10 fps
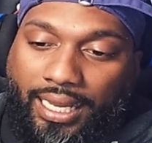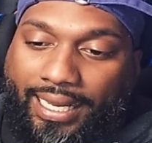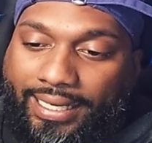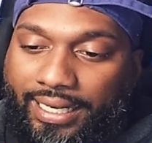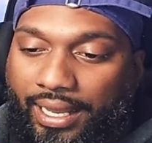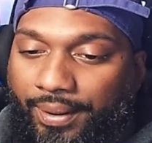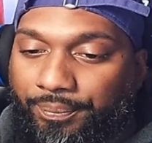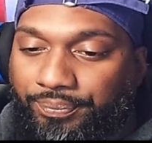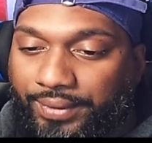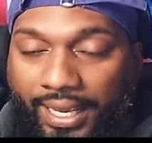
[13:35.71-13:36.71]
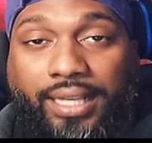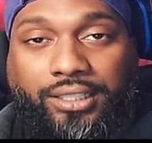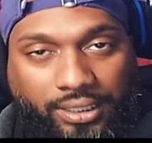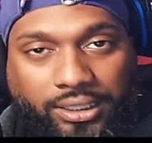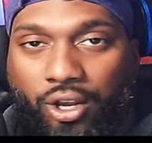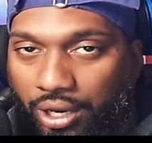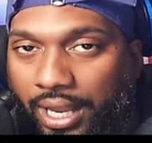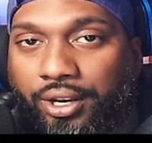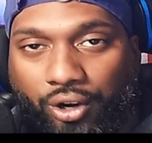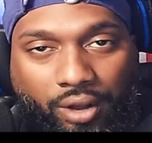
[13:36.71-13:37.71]
And, yeah, he's going to
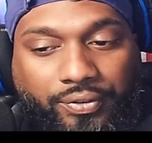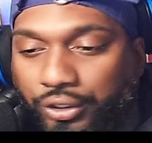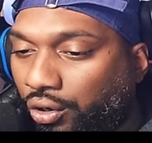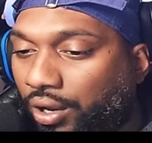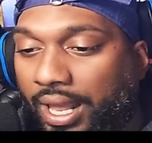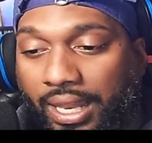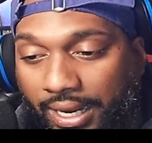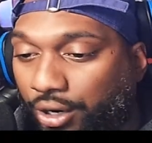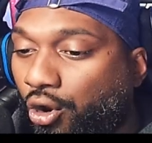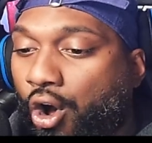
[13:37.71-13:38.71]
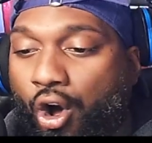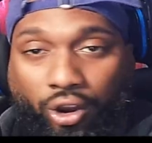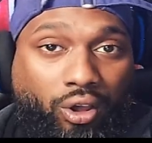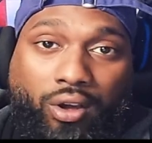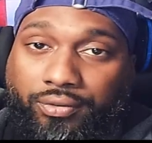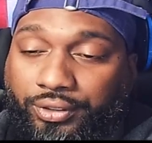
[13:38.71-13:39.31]
let it off. He's going to let it all off.